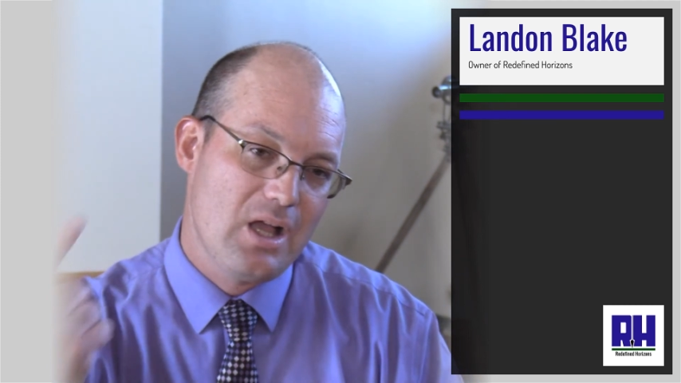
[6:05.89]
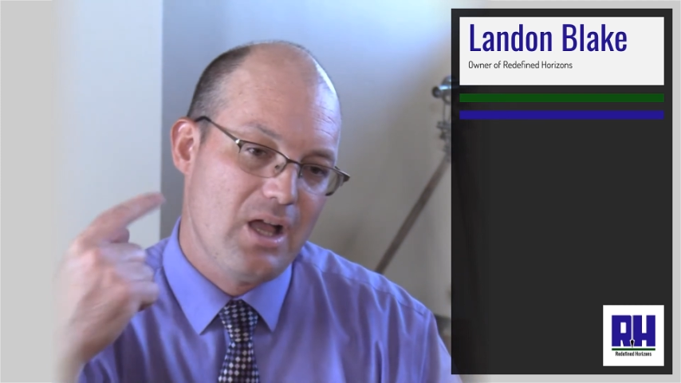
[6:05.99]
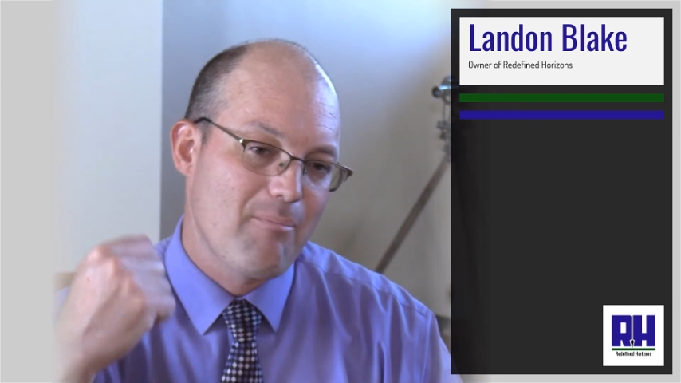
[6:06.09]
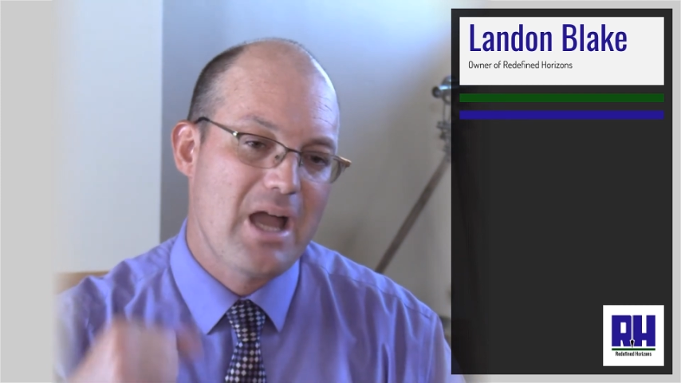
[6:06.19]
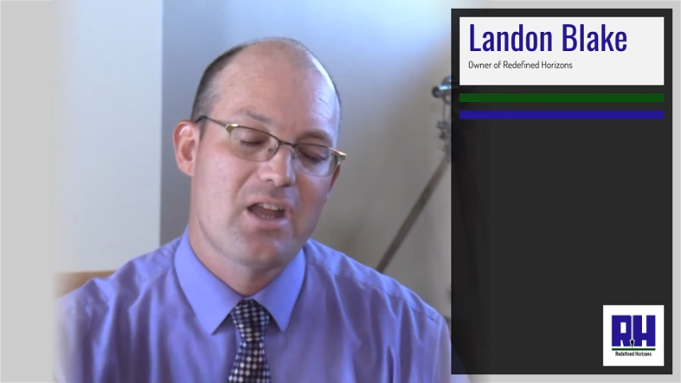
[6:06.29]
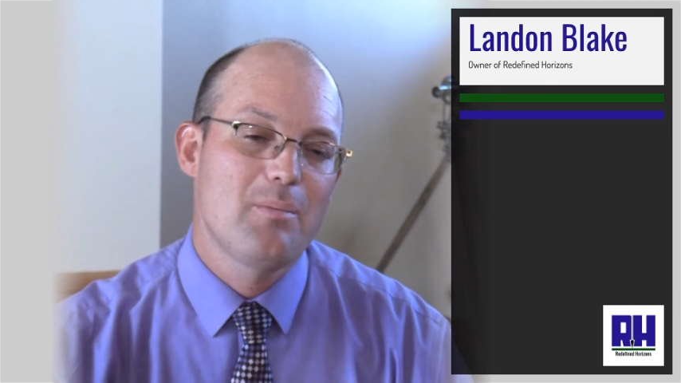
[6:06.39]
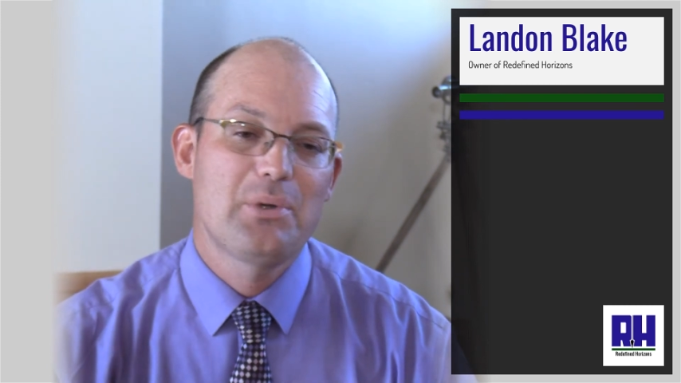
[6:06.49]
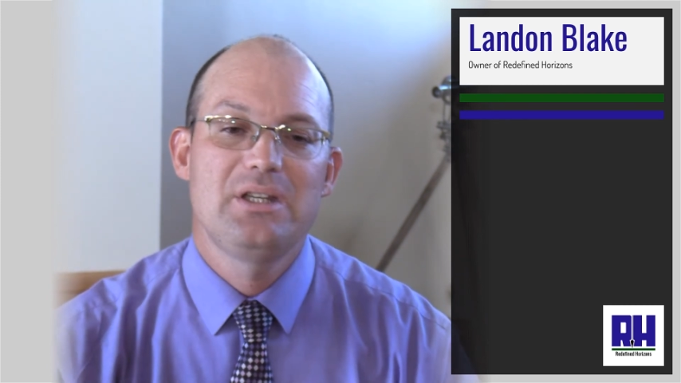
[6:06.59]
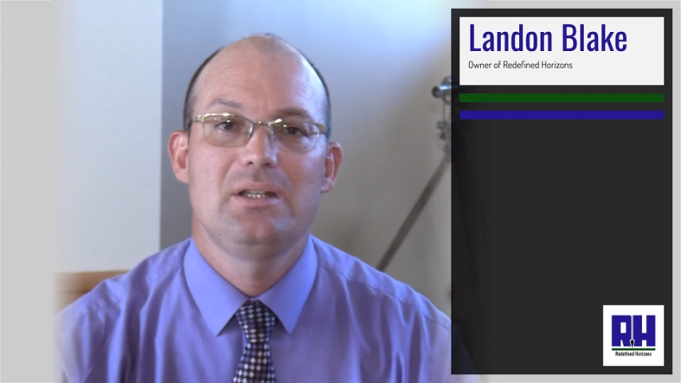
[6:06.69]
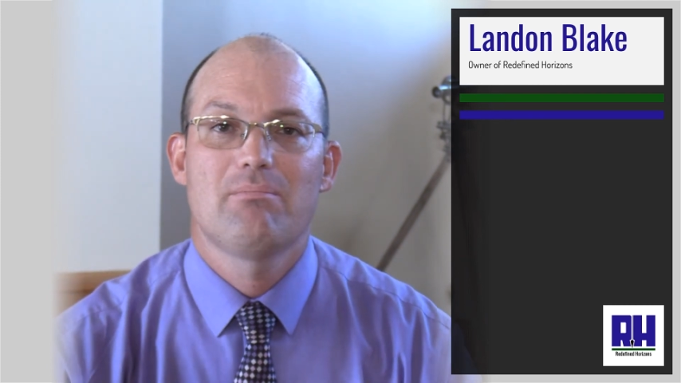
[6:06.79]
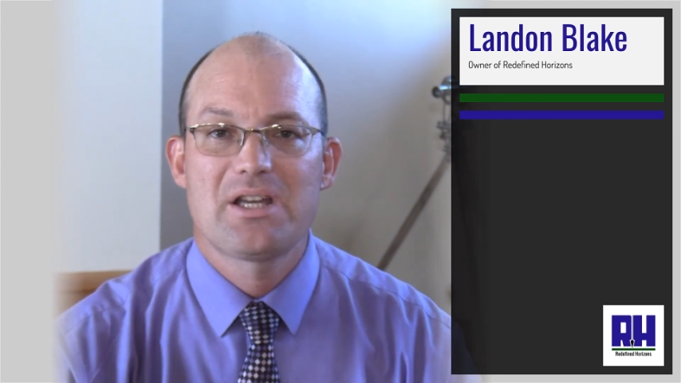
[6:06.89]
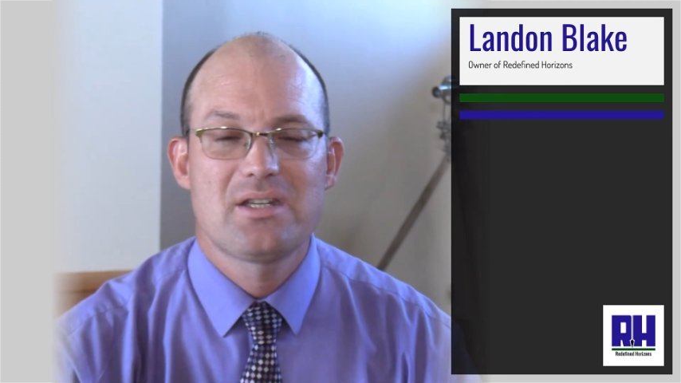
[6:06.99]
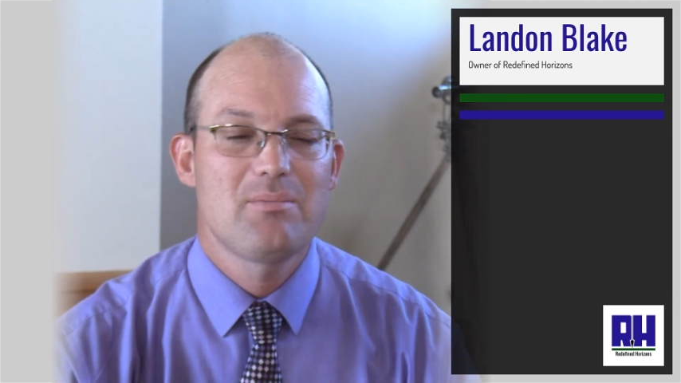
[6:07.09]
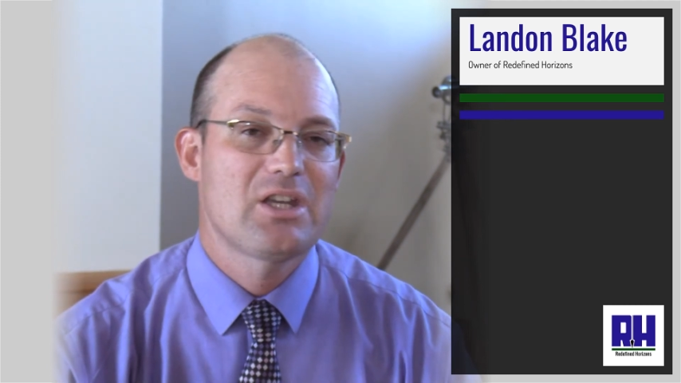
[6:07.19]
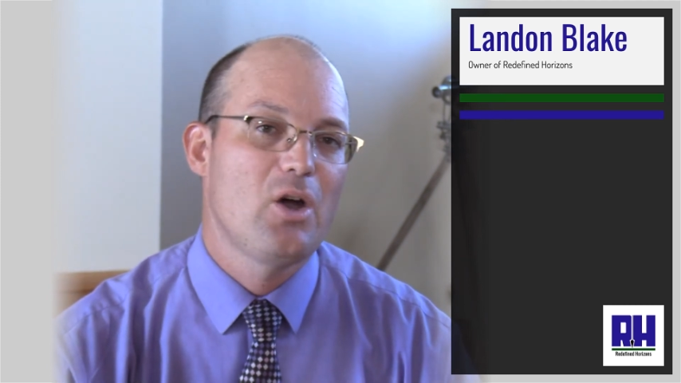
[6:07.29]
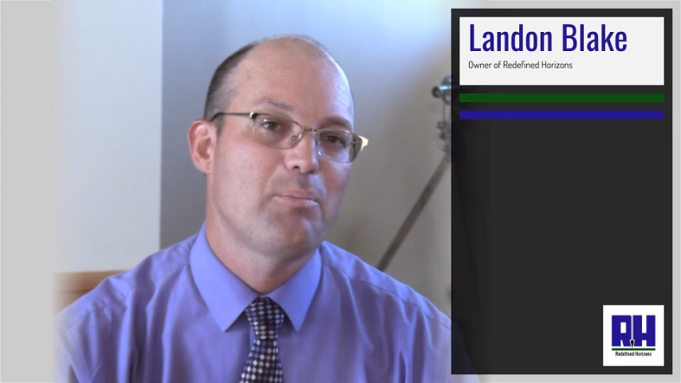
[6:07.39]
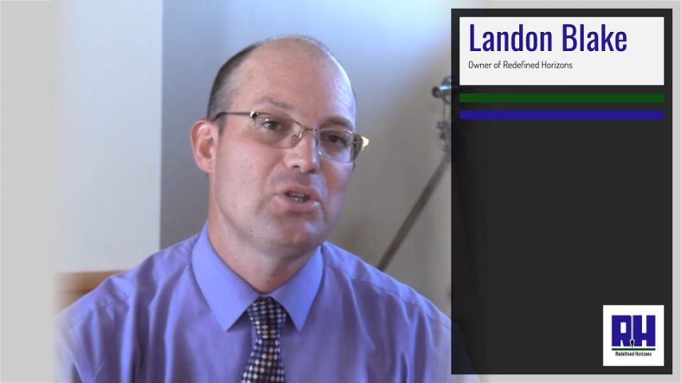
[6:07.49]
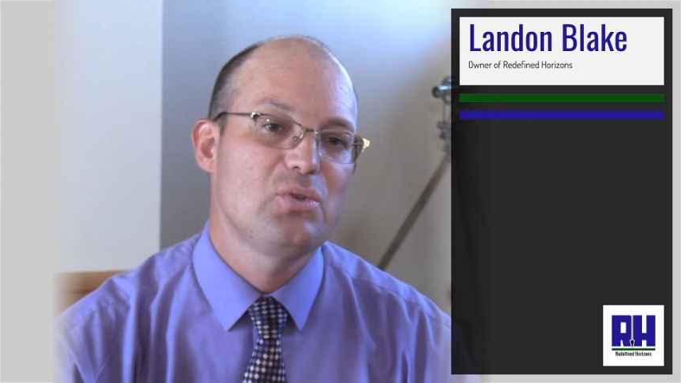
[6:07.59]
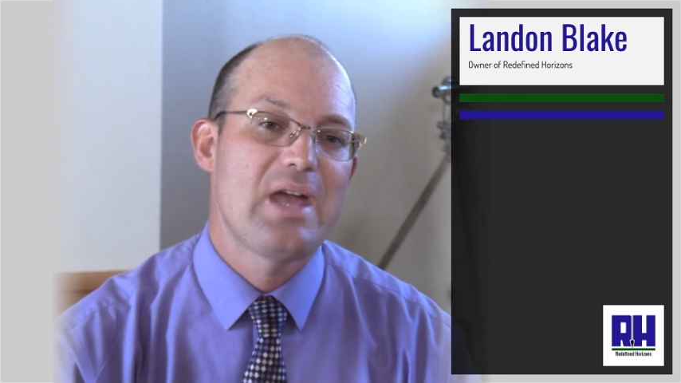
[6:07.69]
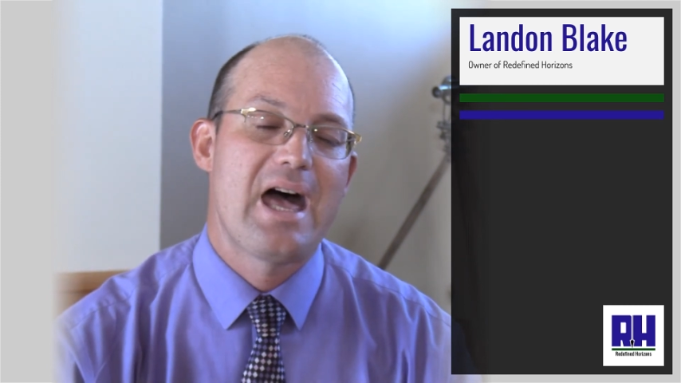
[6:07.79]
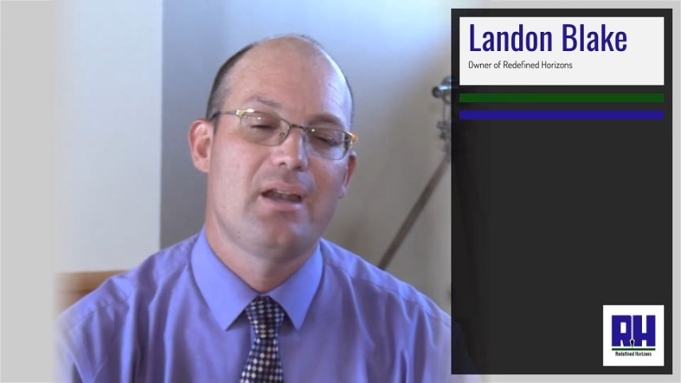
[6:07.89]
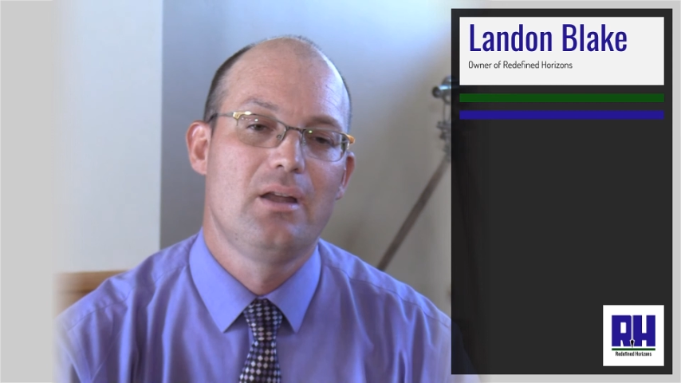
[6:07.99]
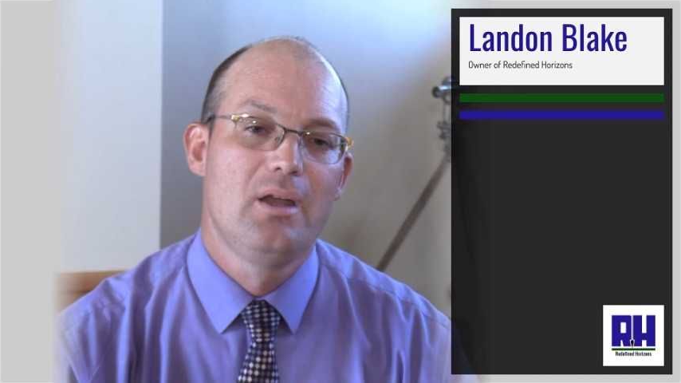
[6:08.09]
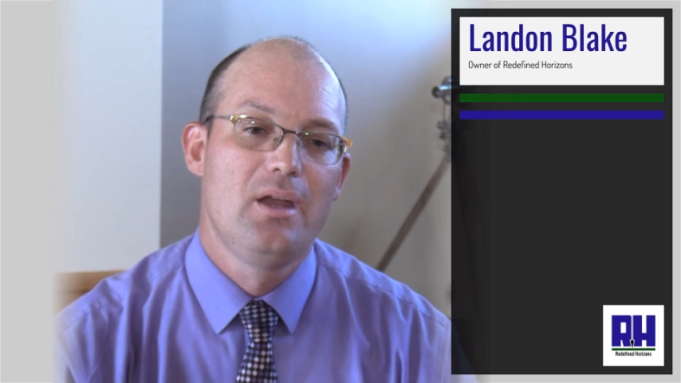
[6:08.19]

Uh, my company, my team can help you do that,